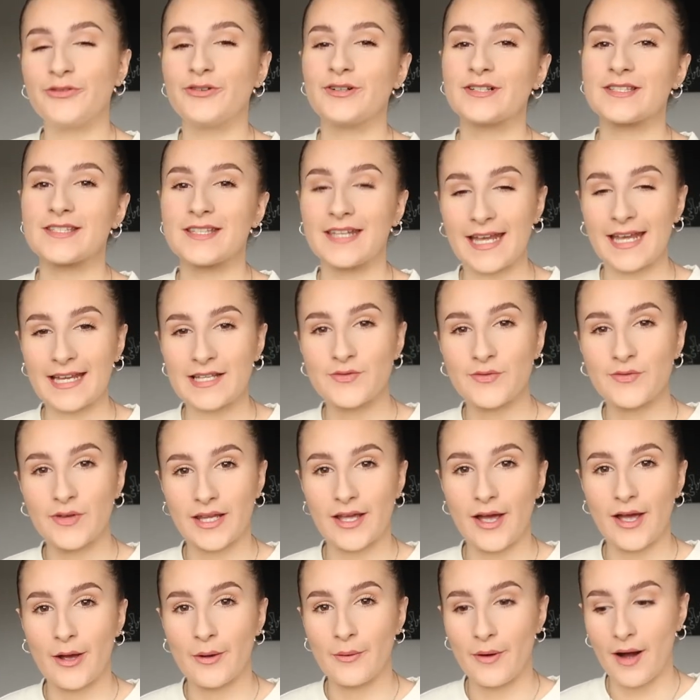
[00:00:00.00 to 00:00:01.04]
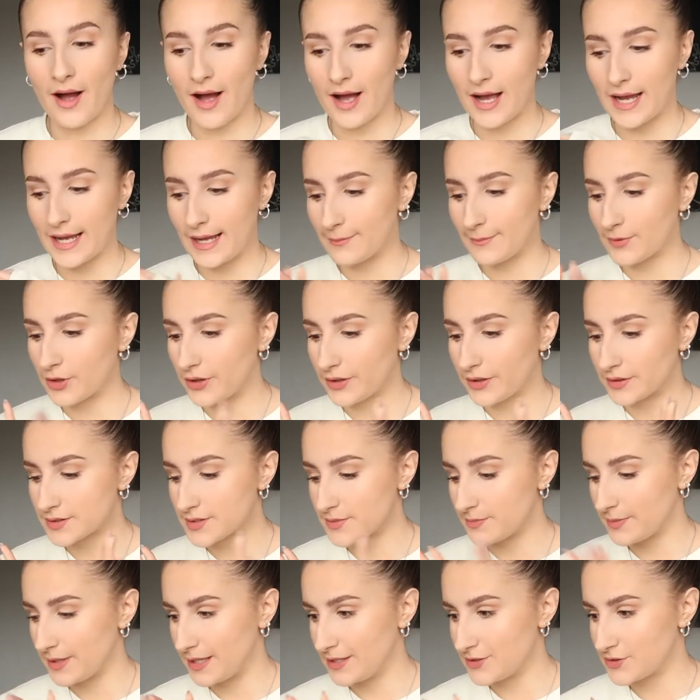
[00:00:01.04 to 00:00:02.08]
For today's video, I am going
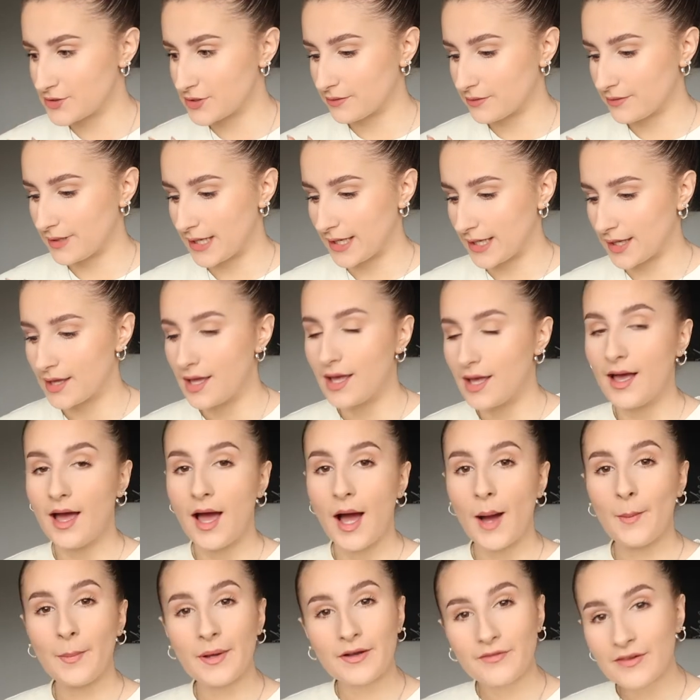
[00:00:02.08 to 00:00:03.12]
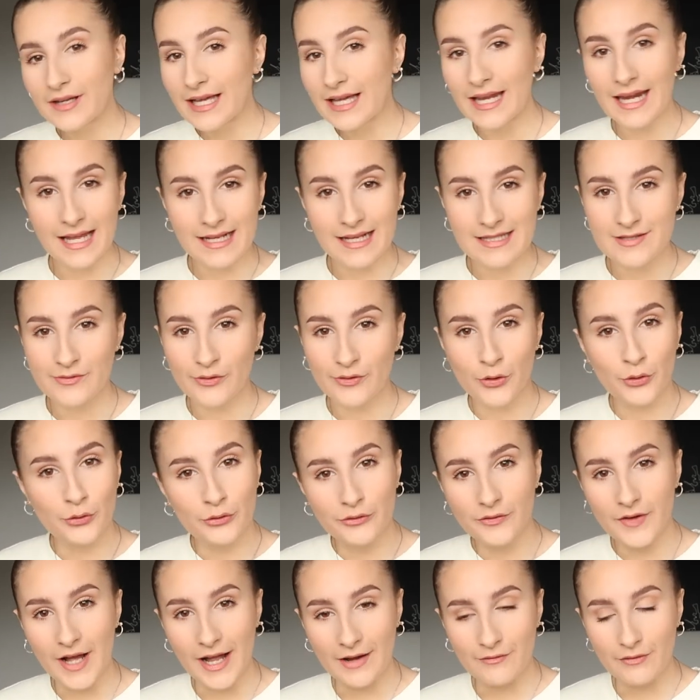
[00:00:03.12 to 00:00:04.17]
to be doing a bit of a collective haul
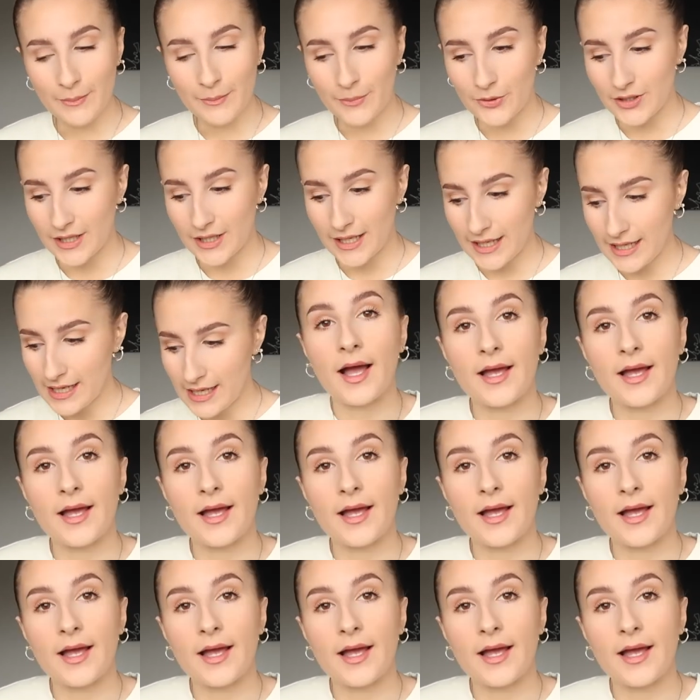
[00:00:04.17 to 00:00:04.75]
for everybody.